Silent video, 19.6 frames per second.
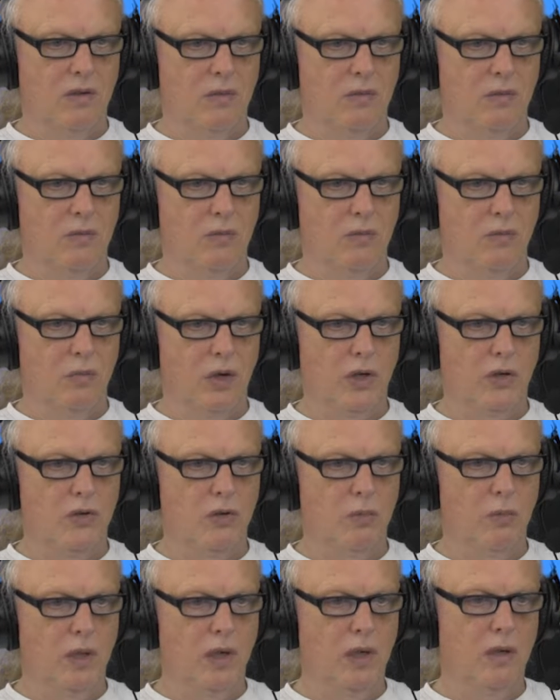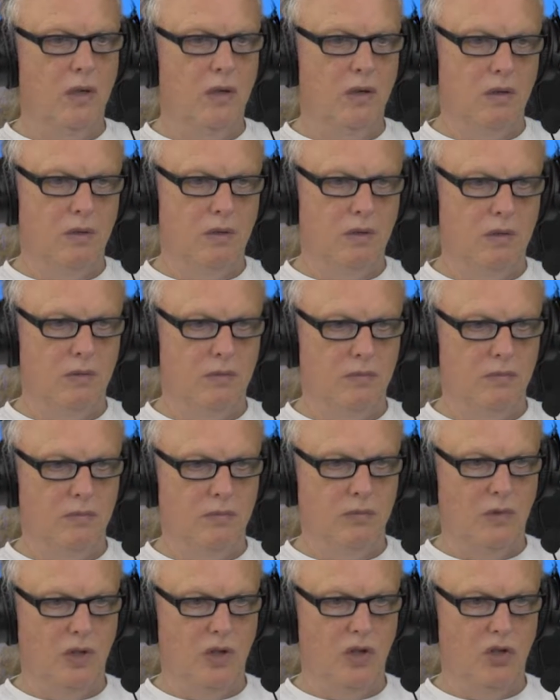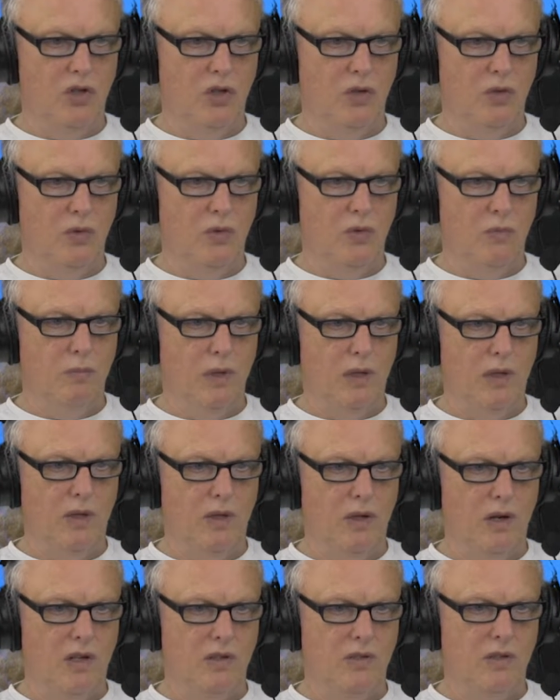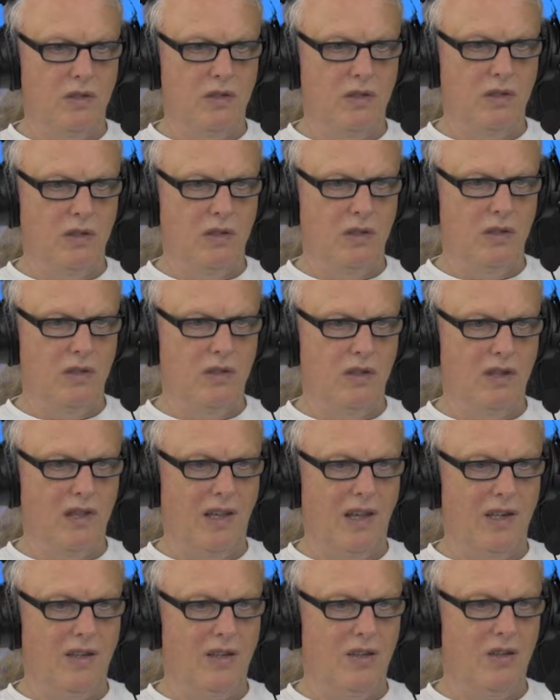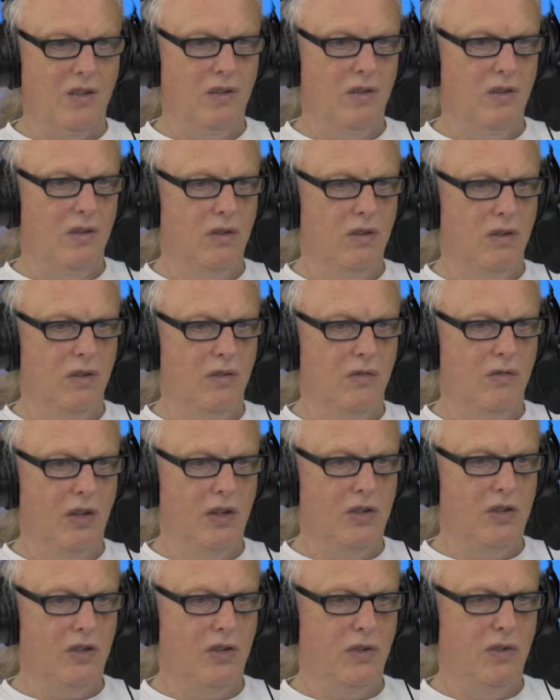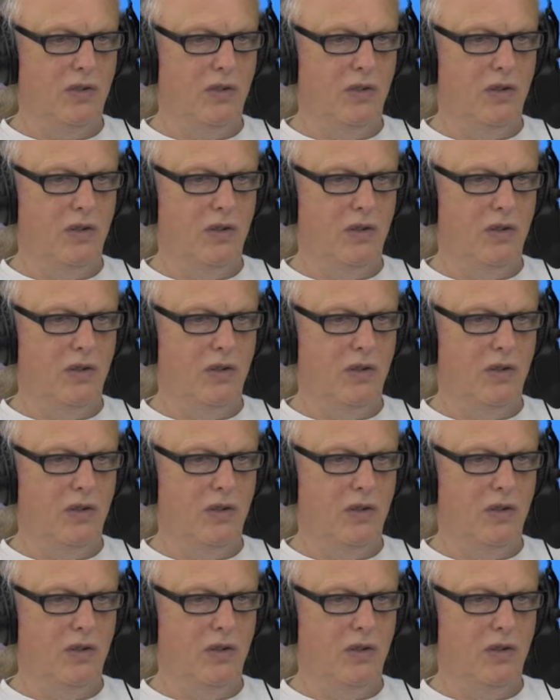bring to me issue, but rather it's a get and fetch